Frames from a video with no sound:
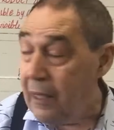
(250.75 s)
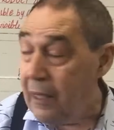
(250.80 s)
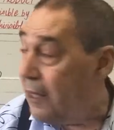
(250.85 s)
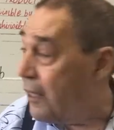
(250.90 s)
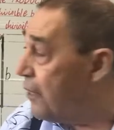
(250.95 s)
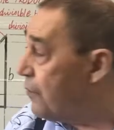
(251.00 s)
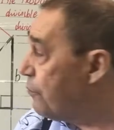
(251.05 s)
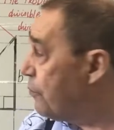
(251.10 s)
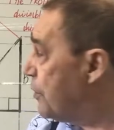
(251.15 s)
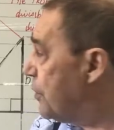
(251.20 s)

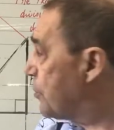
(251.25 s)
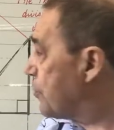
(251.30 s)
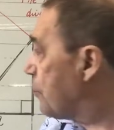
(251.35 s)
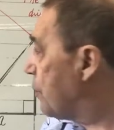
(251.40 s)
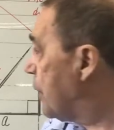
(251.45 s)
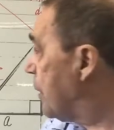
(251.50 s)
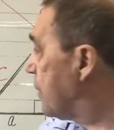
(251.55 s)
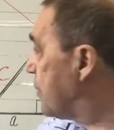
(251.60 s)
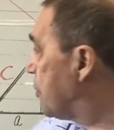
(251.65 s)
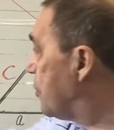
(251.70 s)
If we
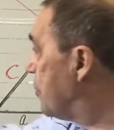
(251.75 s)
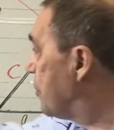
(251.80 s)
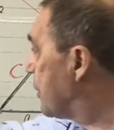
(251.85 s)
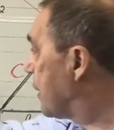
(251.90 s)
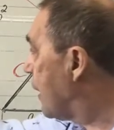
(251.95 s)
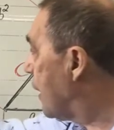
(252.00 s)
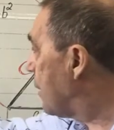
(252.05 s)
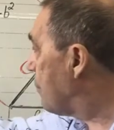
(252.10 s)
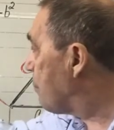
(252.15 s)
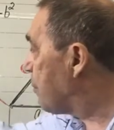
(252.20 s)
square
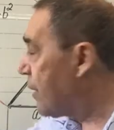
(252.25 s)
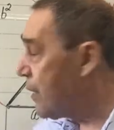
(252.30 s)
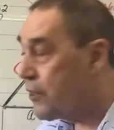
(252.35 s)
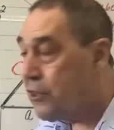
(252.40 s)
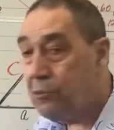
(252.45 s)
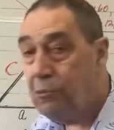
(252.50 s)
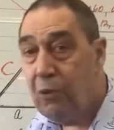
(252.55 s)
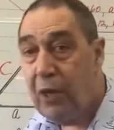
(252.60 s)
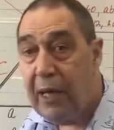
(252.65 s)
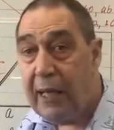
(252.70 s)
2k
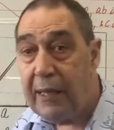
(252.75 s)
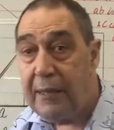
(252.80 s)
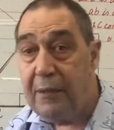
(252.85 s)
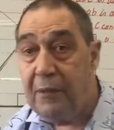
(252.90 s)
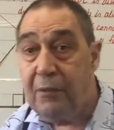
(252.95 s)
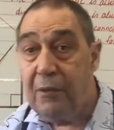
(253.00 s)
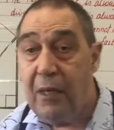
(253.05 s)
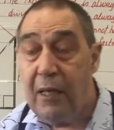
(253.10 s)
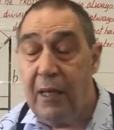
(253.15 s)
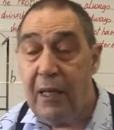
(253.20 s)
plus
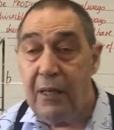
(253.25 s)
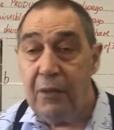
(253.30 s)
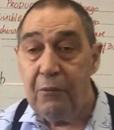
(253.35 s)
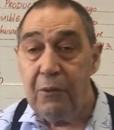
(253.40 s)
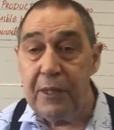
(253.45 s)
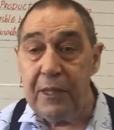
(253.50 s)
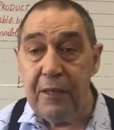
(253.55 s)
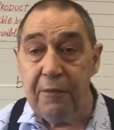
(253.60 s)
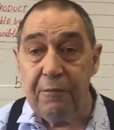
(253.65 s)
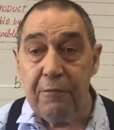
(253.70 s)
1,
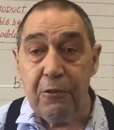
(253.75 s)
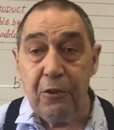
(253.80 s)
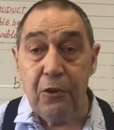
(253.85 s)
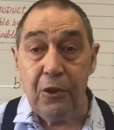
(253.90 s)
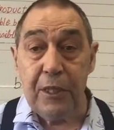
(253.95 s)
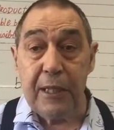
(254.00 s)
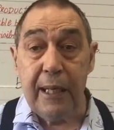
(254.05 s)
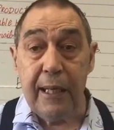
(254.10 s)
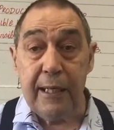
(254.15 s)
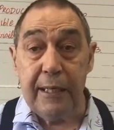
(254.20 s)
we get
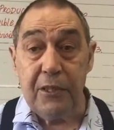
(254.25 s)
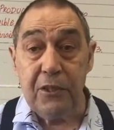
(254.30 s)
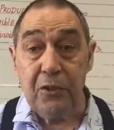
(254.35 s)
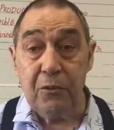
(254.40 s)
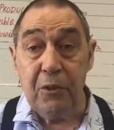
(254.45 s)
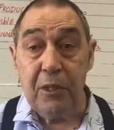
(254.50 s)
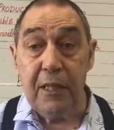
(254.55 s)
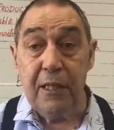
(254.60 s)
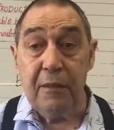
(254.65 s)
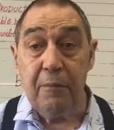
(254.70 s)
4k
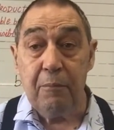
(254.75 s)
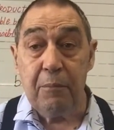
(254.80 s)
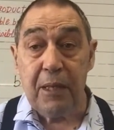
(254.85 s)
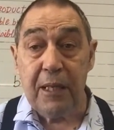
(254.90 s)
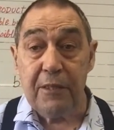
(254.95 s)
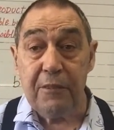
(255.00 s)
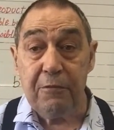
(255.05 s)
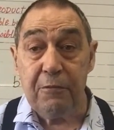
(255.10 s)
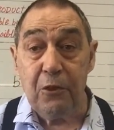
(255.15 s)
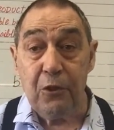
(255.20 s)
squared
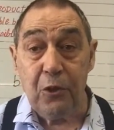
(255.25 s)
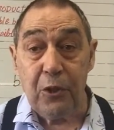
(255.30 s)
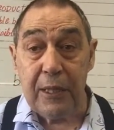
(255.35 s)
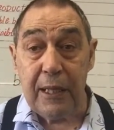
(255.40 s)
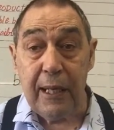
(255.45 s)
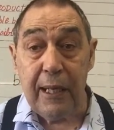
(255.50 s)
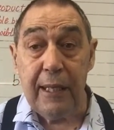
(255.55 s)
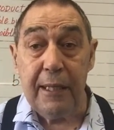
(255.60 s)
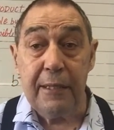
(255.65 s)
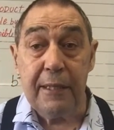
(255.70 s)
plus
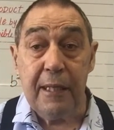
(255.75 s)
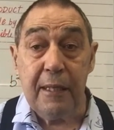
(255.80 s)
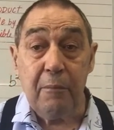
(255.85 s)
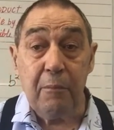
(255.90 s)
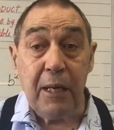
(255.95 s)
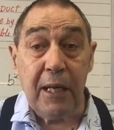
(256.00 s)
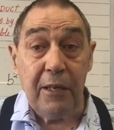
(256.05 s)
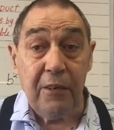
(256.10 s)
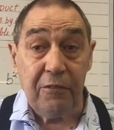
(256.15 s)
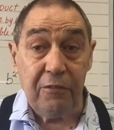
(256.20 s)
4k, they're
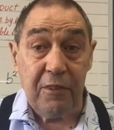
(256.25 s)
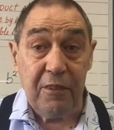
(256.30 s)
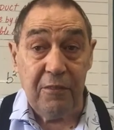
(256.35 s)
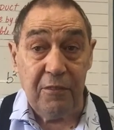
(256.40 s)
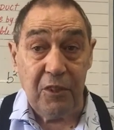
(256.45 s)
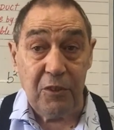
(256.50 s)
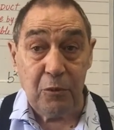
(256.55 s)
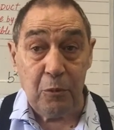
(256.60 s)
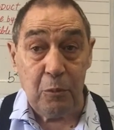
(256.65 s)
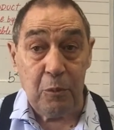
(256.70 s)
both
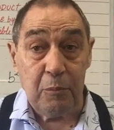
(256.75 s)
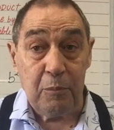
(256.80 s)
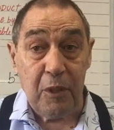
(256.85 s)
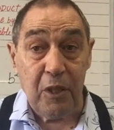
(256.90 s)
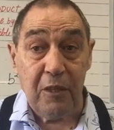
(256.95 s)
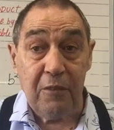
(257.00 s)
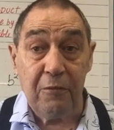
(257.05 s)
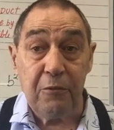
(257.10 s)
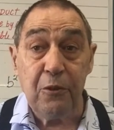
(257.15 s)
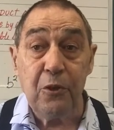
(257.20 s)
divisible
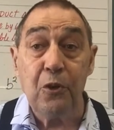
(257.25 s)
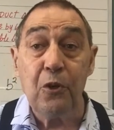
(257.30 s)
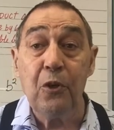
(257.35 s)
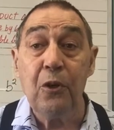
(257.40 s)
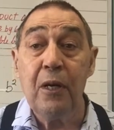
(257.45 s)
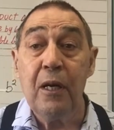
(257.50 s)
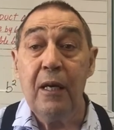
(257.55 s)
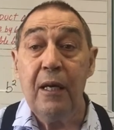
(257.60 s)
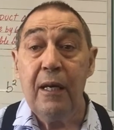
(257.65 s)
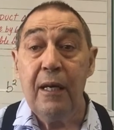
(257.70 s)
by
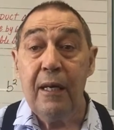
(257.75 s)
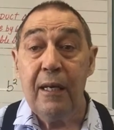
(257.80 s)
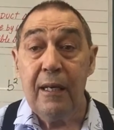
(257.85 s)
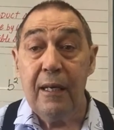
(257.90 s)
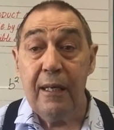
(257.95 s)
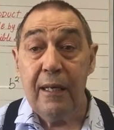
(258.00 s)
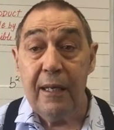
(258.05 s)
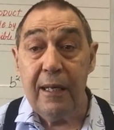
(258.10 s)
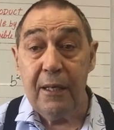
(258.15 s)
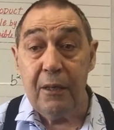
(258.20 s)
4,
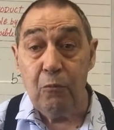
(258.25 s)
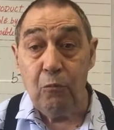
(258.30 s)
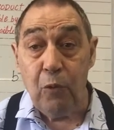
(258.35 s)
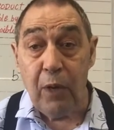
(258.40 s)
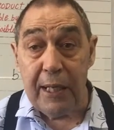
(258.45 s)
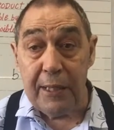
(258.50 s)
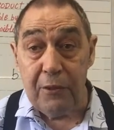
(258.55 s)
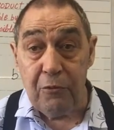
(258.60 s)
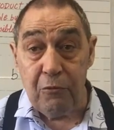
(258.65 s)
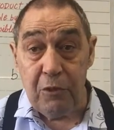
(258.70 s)
and
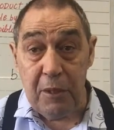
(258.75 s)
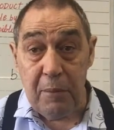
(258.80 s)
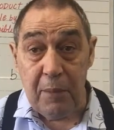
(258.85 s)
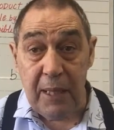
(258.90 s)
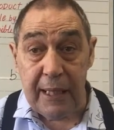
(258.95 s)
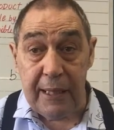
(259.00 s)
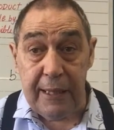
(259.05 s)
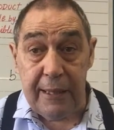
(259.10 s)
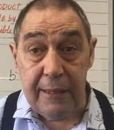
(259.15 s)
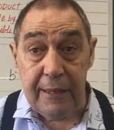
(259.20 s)
1
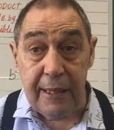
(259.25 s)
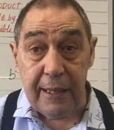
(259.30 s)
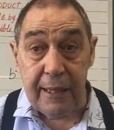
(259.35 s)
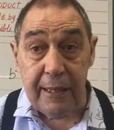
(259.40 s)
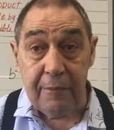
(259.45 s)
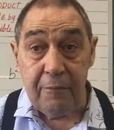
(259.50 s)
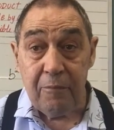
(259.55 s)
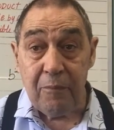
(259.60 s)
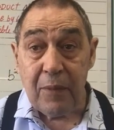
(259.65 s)
remainder.